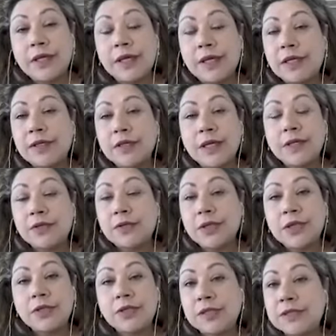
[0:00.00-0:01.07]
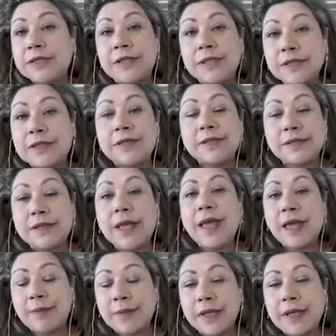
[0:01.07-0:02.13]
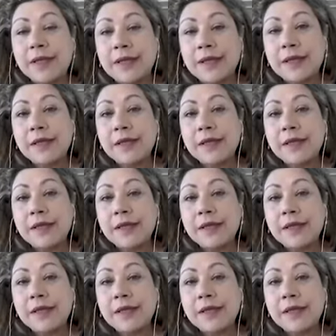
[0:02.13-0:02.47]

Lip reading: It just isn't happening.